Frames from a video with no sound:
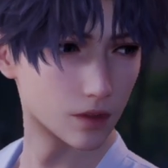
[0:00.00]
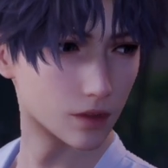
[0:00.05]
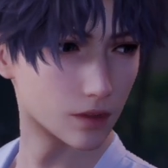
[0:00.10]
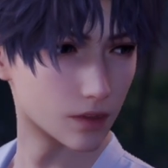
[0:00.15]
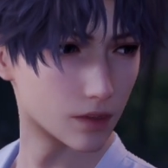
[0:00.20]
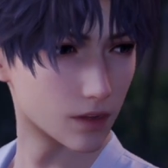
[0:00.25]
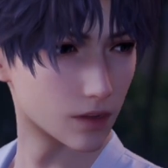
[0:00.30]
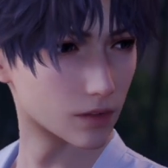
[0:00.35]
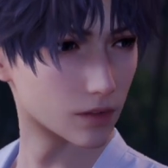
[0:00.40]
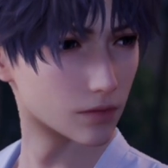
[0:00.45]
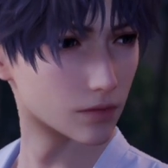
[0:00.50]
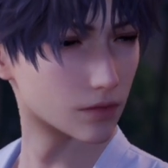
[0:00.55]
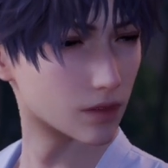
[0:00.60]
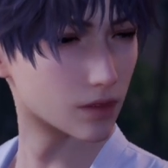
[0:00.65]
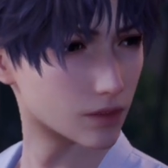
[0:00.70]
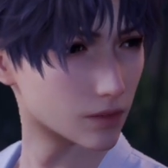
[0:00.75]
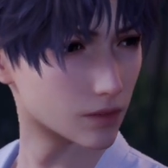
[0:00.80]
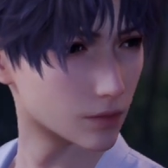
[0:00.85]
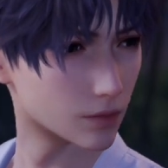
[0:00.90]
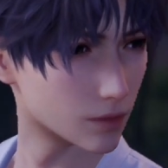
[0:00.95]
Just like the
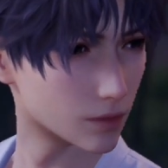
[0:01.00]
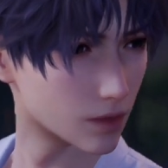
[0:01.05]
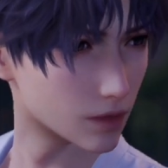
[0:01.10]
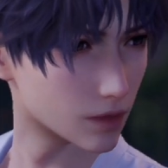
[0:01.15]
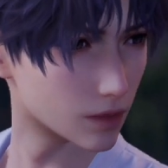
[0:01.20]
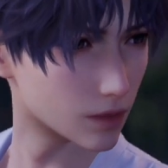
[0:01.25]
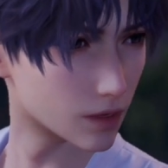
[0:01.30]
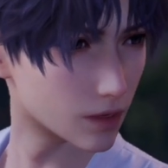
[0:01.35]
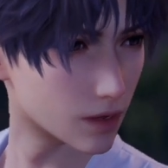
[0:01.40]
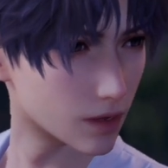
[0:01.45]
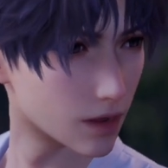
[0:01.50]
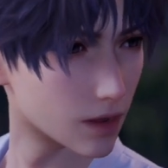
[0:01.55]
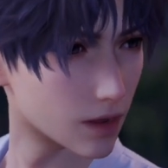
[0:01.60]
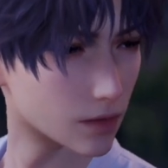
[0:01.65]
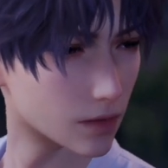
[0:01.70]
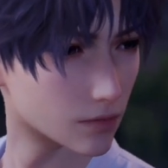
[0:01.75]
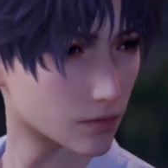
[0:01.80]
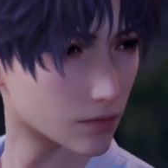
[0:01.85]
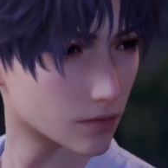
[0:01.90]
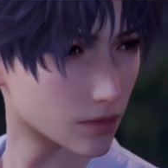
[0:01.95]
fish from earlier.
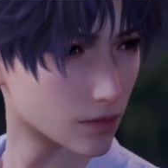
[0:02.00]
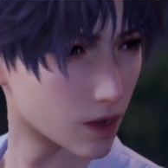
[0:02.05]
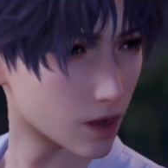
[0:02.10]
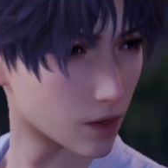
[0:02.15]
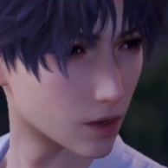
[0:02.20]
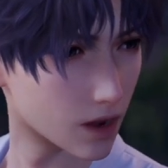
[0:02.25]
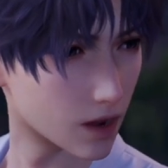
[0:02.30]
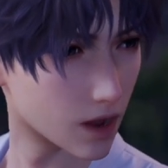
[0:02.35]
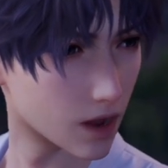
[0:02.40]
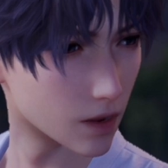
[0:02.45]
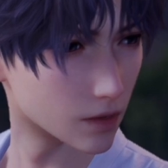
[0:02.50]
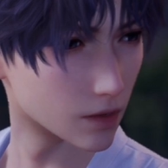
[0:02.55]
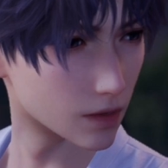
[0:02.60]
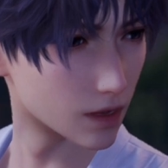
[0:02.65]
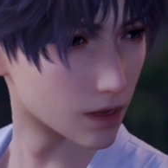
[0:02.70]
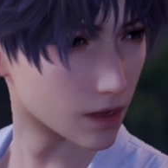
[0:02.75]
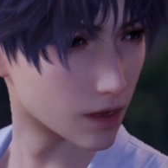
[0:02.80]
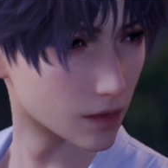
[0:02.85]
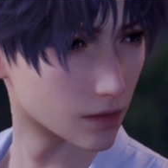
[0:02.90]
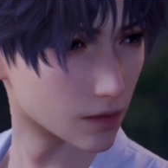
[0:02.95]
No way out,
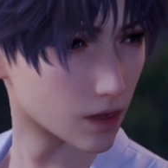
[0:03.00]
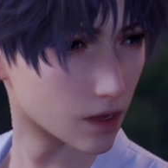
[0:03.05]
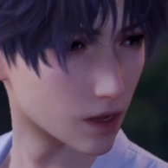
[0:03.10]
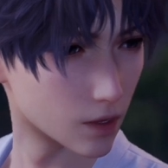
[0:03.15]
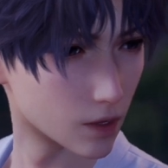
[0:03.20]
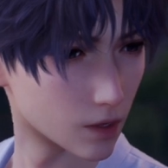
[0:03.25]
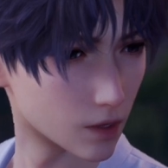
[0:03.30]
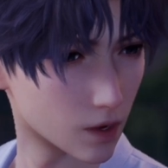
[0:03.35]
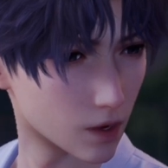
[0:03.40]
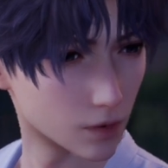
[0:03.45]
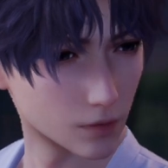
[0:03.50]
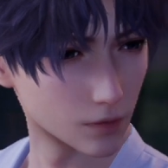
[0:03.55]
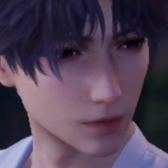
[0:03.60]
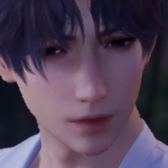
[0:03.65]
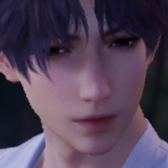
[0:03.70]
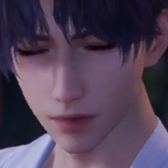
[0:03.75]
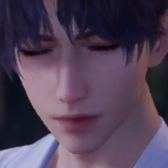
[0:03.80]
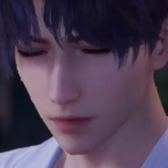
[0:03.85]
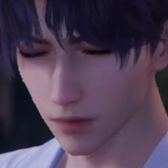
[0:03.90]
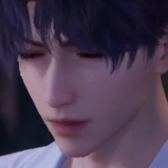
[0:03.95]
no hope,
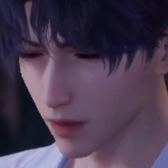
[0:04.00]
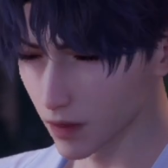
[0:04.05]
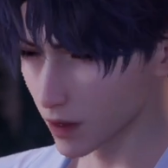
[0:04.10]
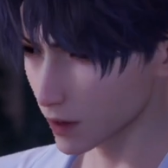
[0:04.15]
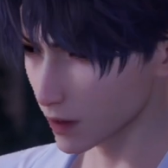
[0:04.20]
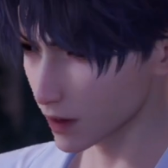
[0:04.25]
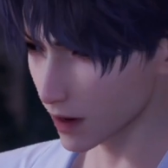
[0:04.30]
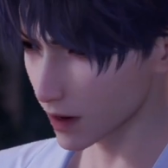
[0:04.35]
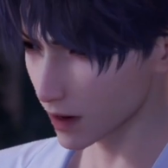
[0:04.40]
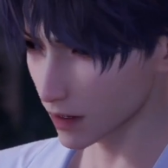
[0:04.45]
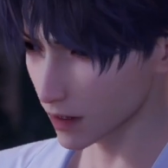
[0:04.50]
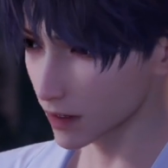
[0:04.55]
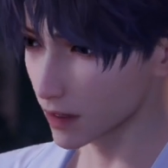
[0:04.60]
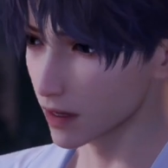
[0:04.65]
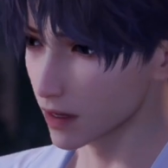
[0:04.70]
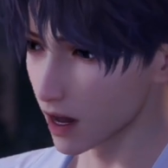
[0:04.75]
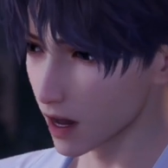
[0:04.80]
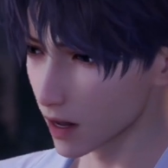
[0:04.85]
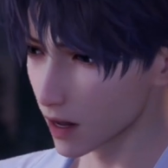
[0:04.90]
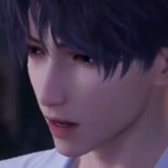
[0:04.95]
and waiting to
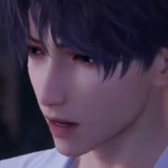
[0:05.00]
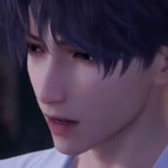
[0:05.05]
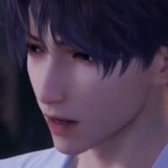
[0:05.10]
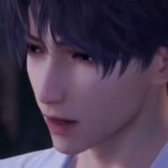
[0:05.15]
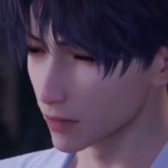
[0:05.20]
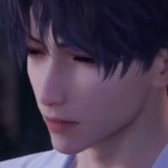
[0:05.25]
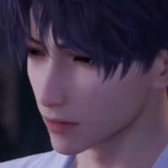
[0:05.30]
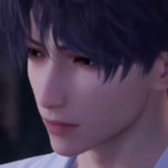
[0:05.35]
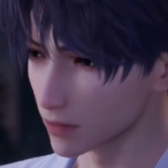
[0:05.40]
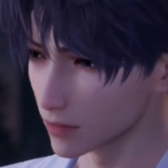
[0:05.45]
die.